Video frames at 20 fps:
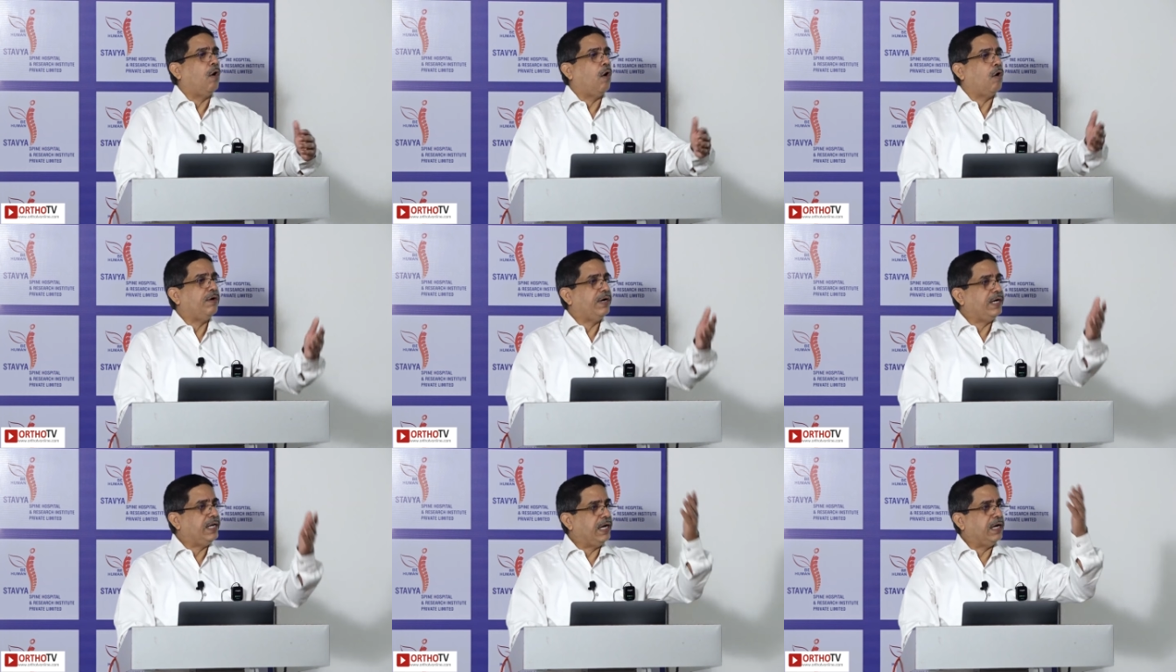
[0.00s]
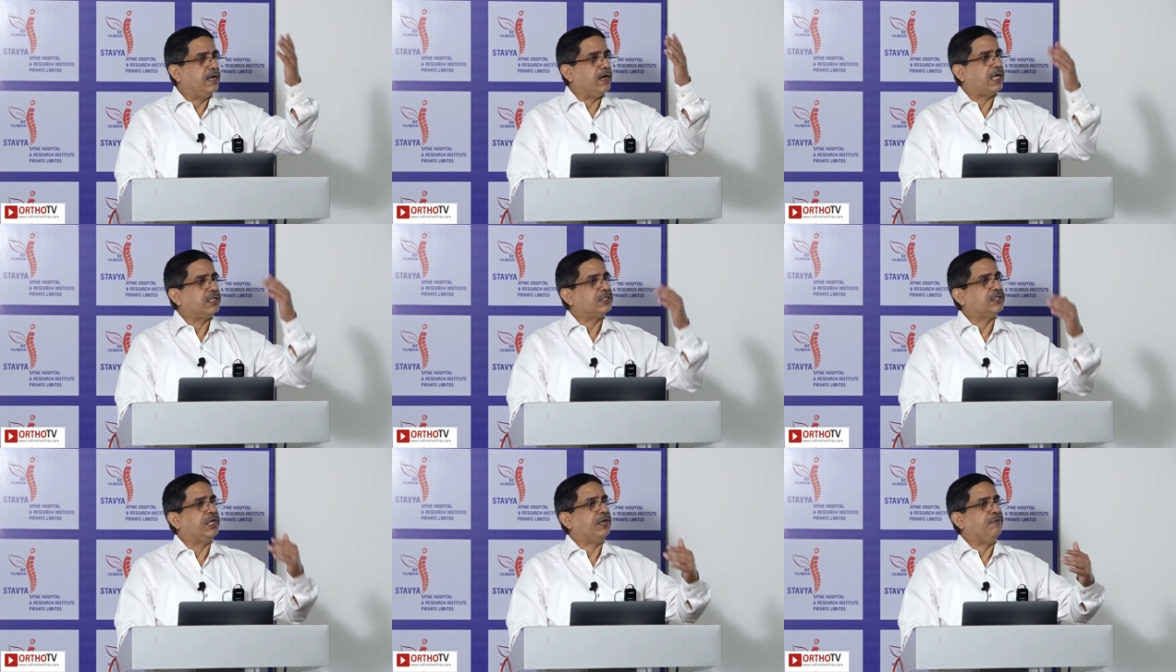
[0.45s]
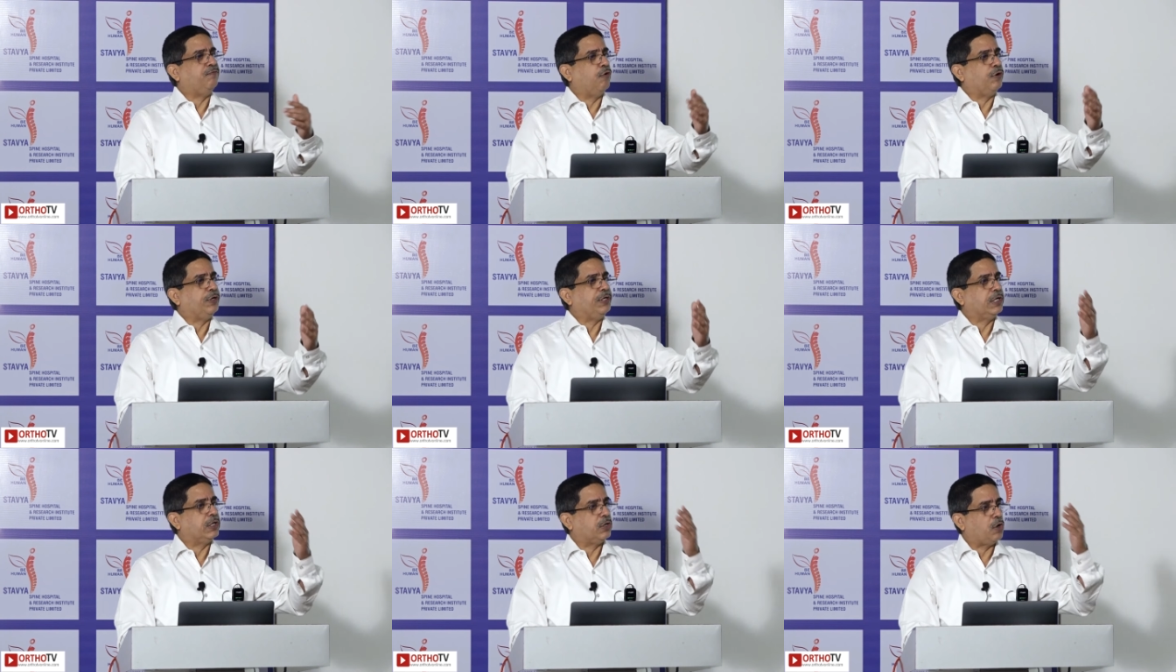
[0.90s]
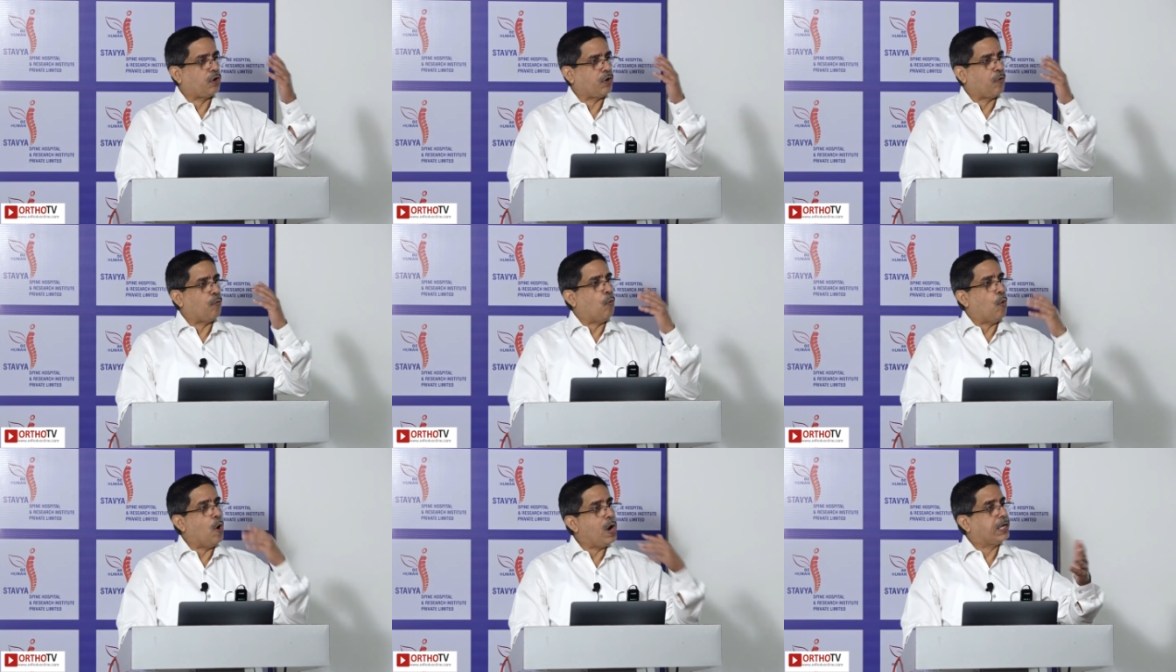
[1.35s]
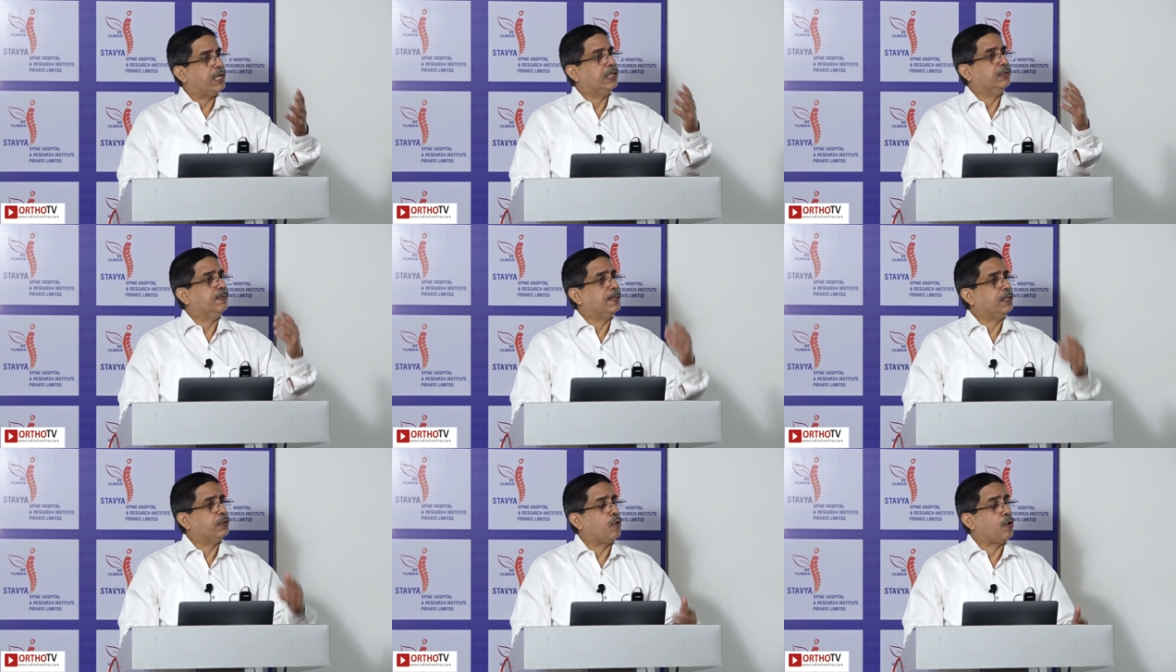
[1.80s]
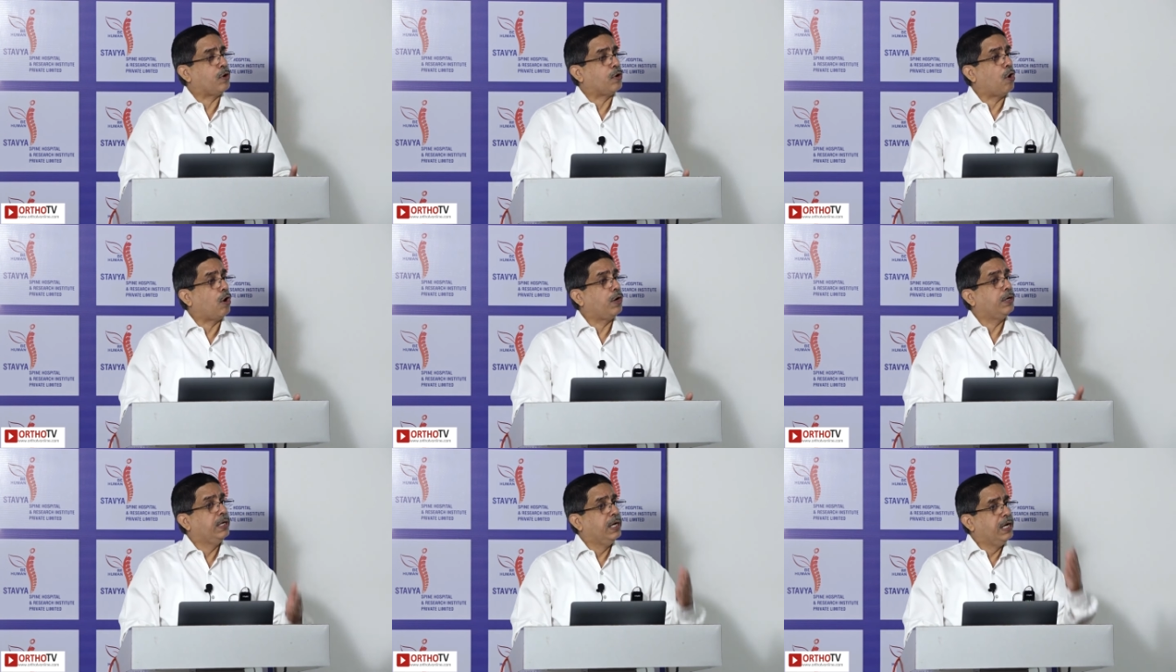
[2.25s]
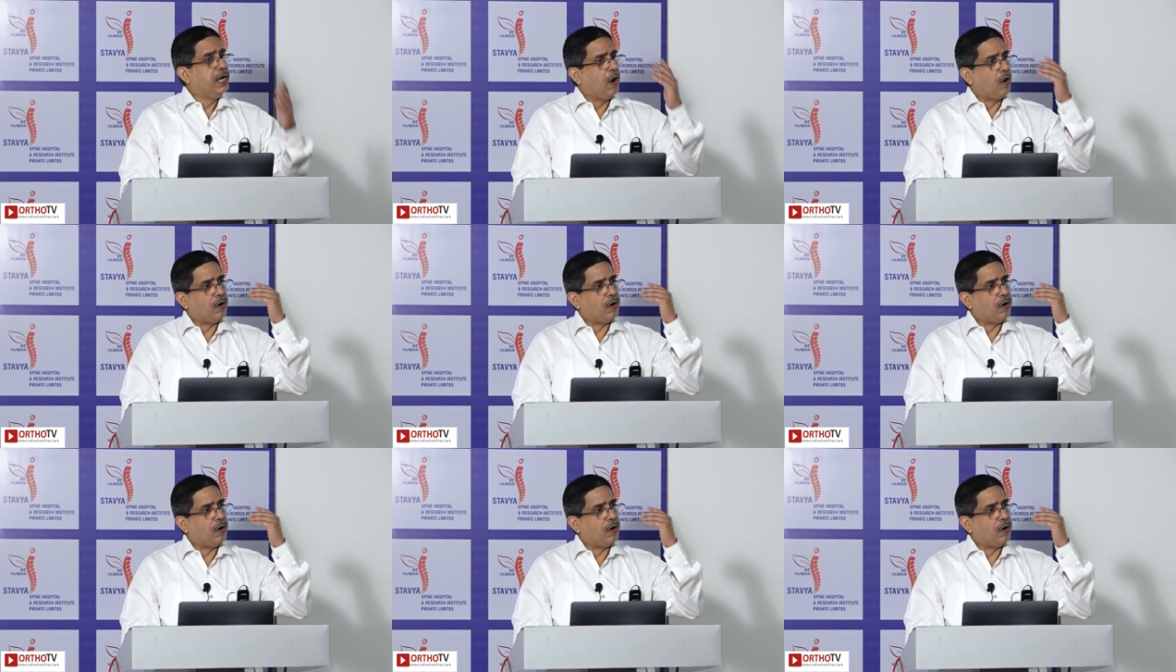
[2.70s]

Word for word: Already in last 3-4 years, a lot of work has been going on.